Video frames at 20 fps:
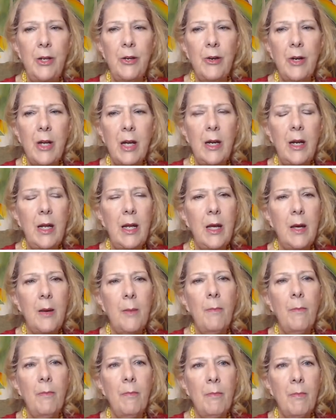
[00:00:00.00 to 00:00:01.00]
You're going to
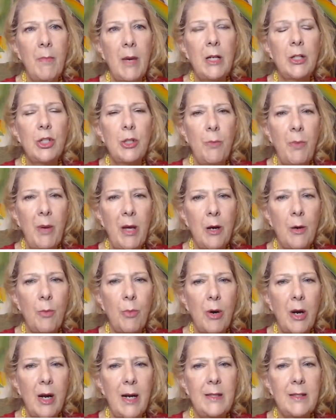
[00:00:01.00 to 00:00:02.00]
get much
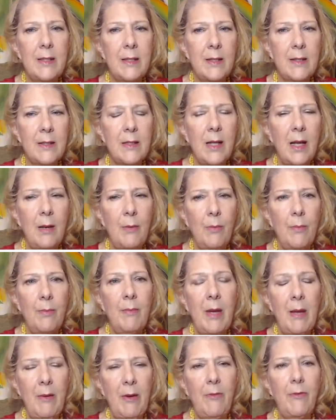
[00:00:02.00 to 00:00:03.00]
better prices, like
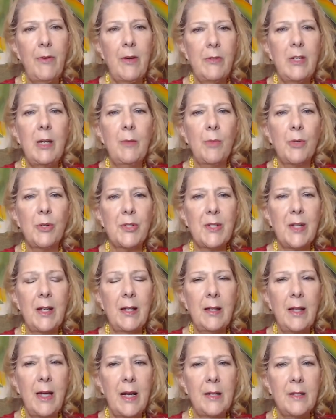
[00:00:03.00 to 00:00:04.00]
maybe
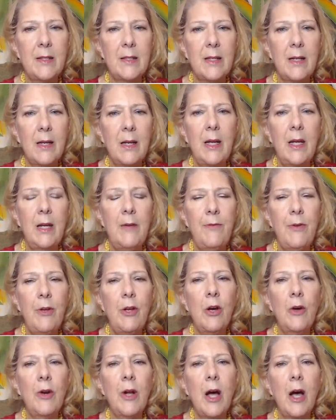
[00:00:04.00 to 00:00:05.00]
50% less, if
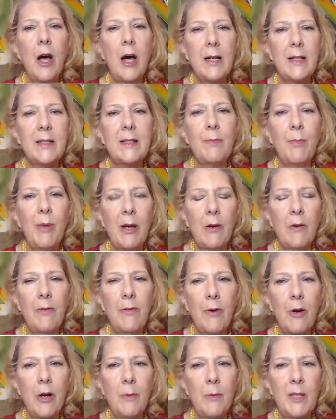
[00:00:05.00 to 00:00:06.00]
you go to a
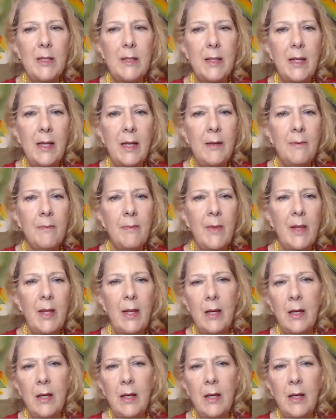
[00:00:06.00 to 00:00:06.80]
hospital pharmacy,